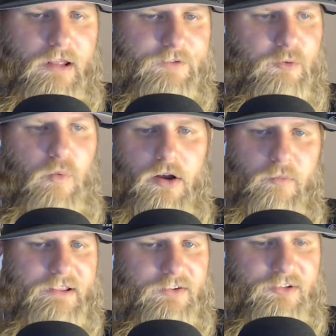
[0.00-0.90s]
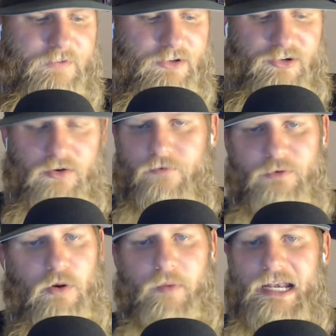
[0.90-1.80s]
If you want to win this division, or if
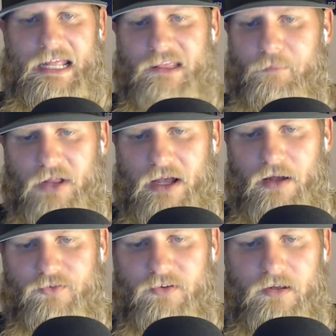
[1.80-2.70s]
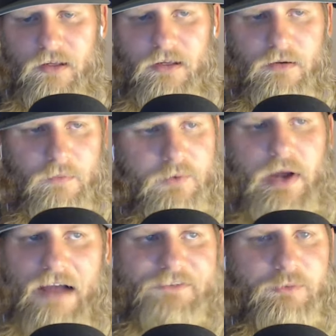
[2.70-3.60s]
you want to win in the playoffs, you
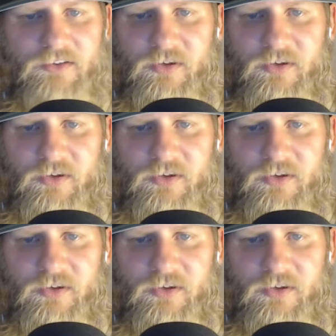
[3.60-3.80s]
have to win